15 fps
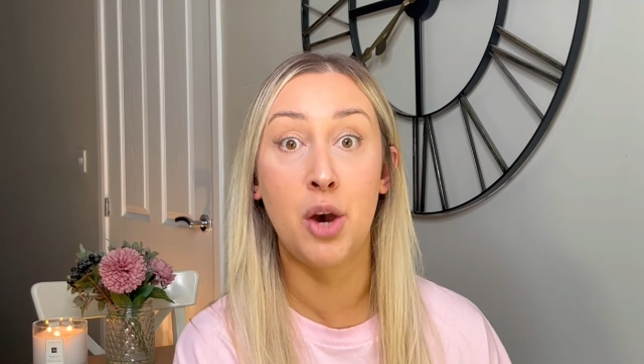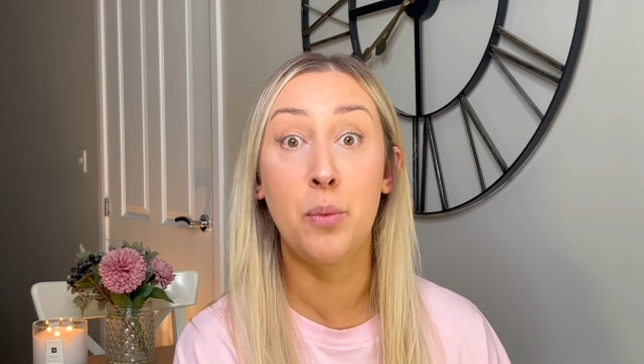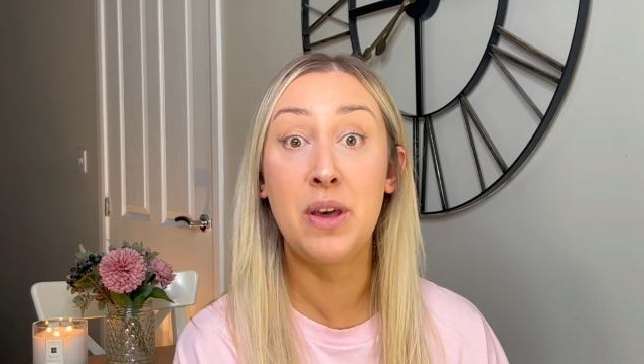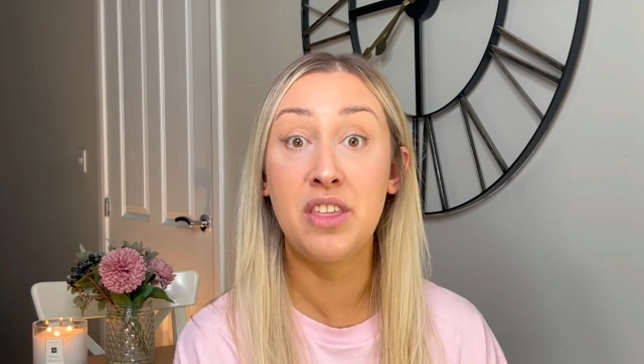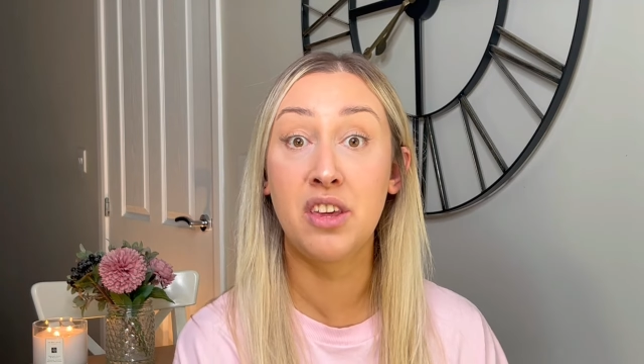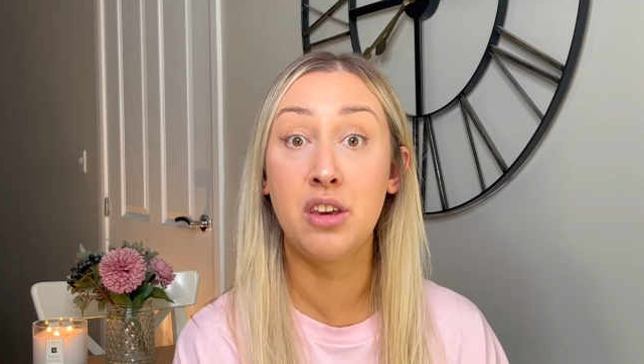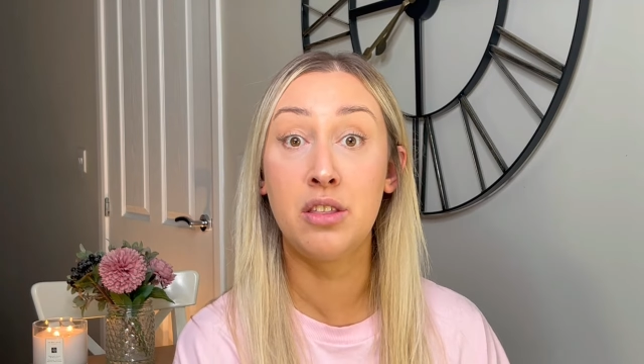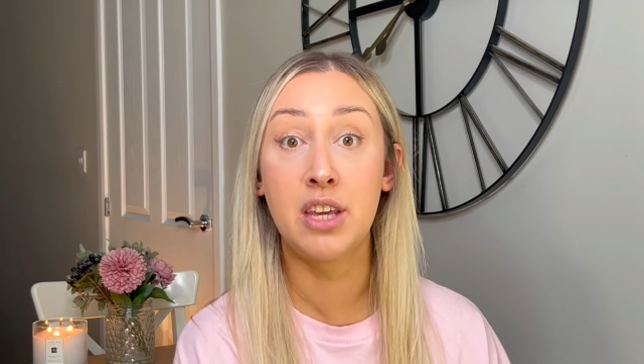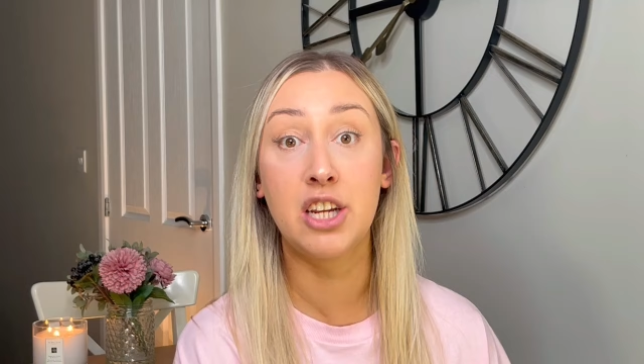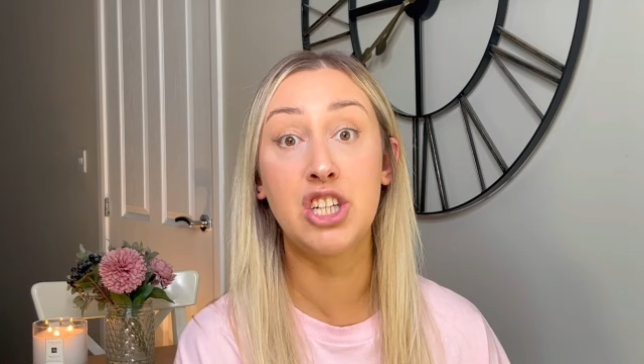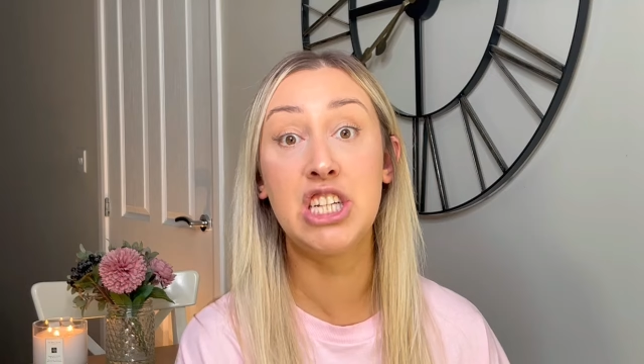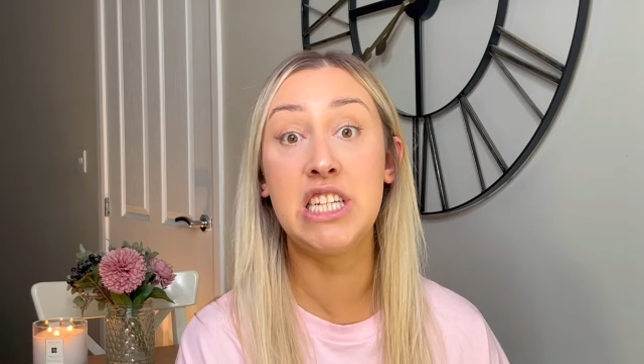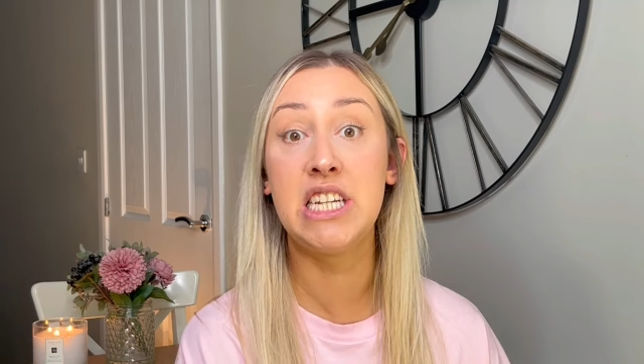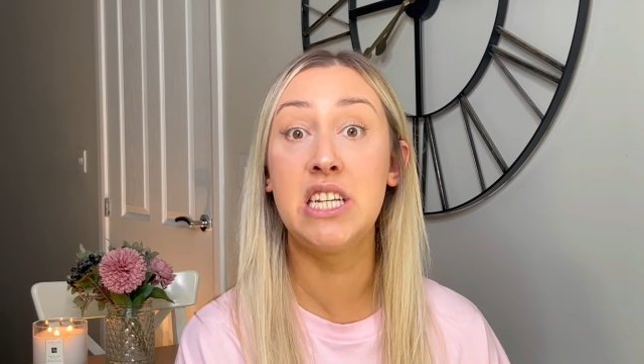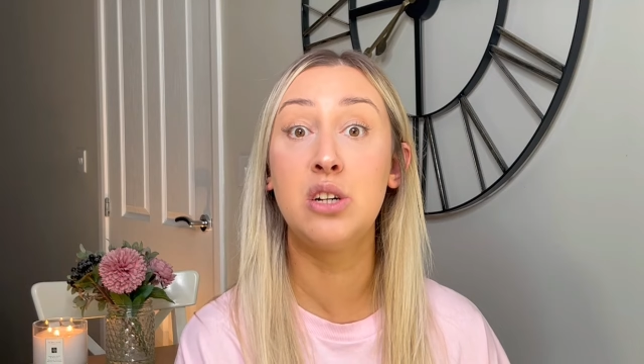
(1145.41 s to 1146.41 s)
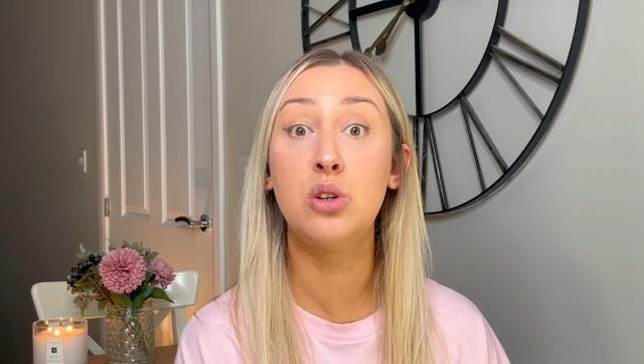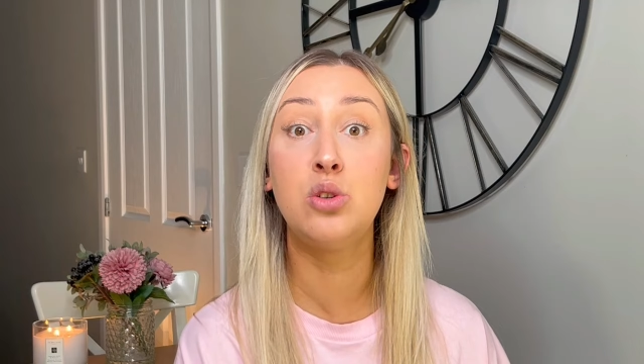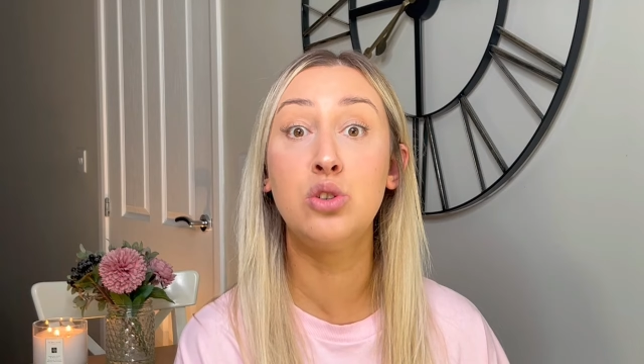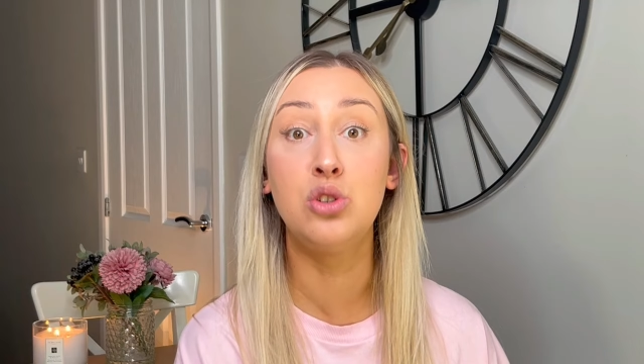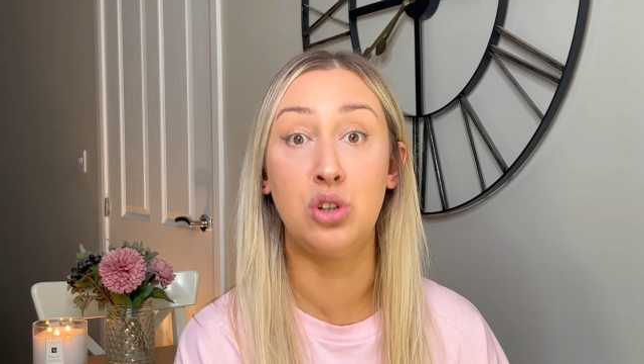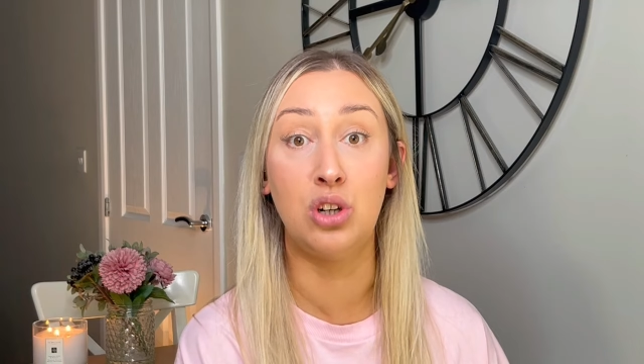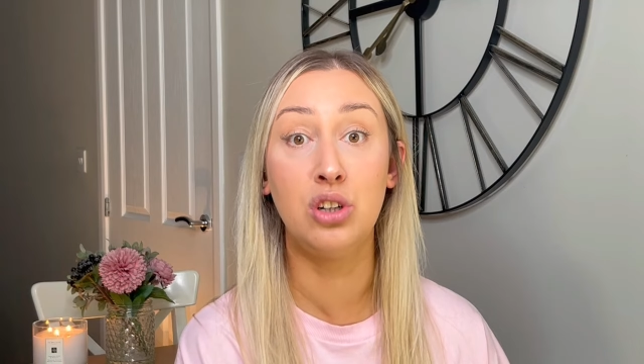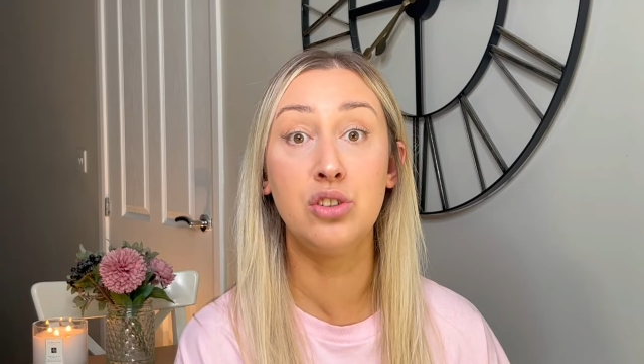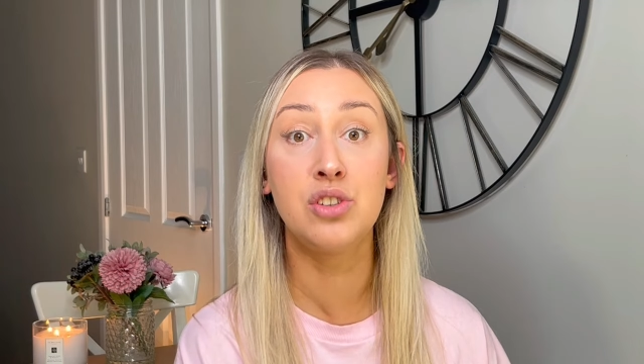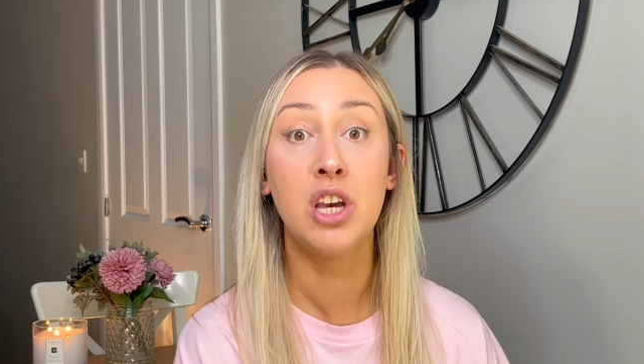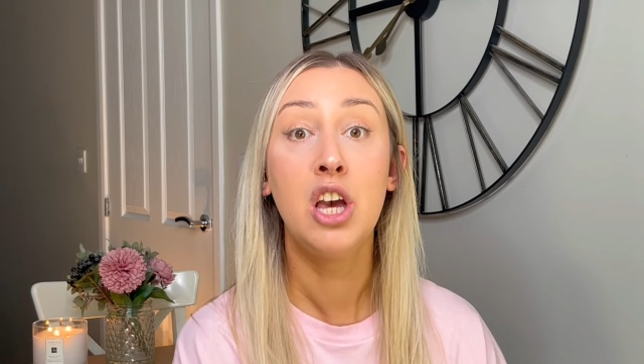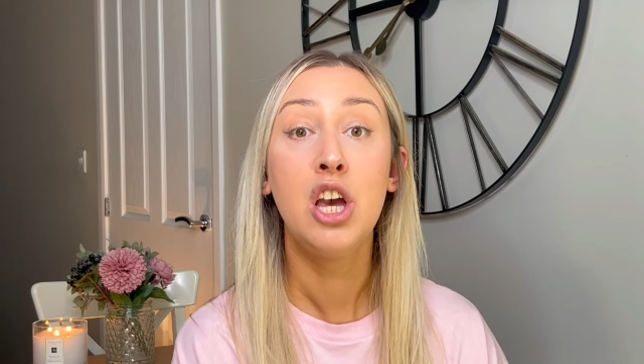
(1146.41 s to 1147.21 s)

whether you think she did it or not.